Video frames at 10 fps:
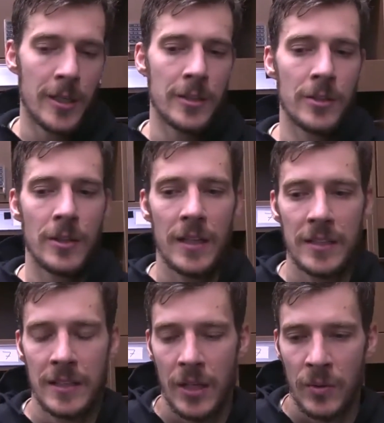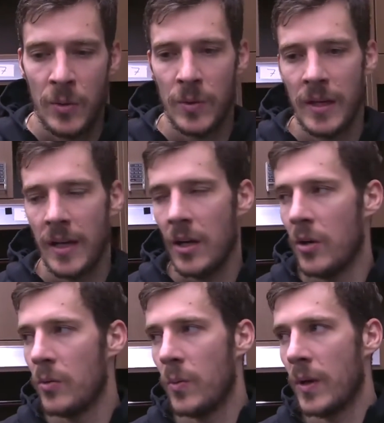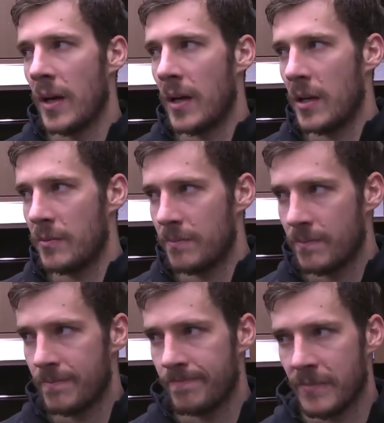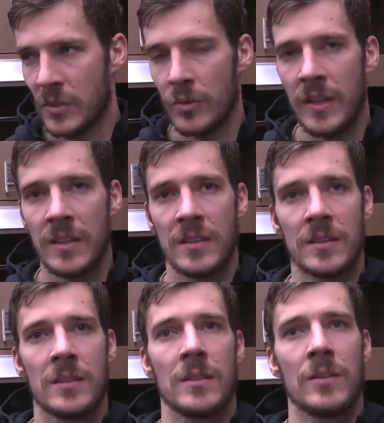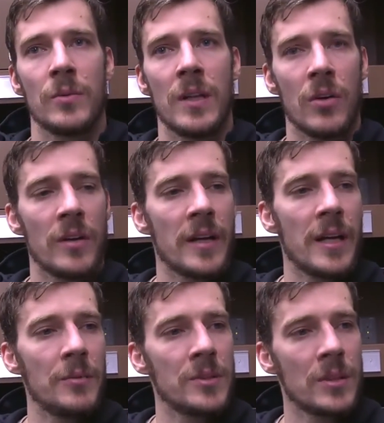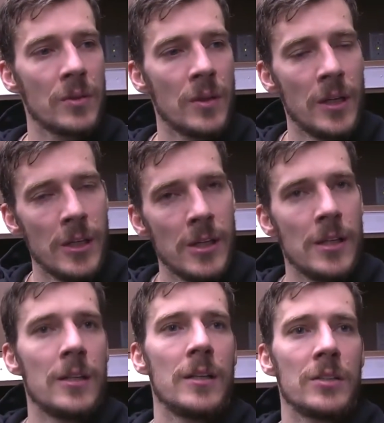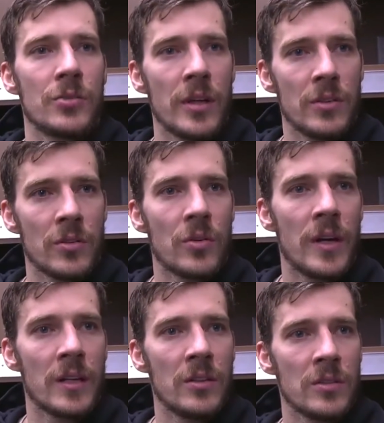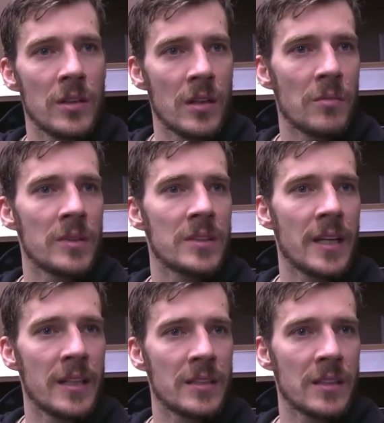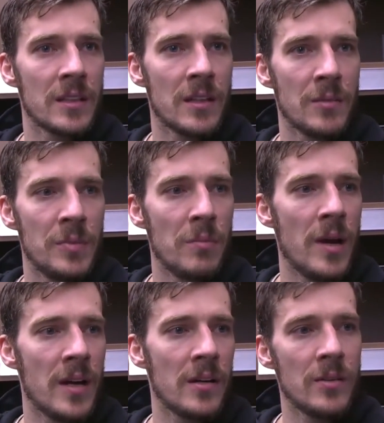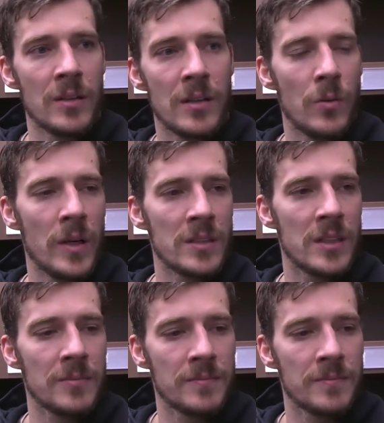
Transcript: you know, at least now we get home. We got 2 days without a game, so try to correct those little mistakes and be better on Wednesday.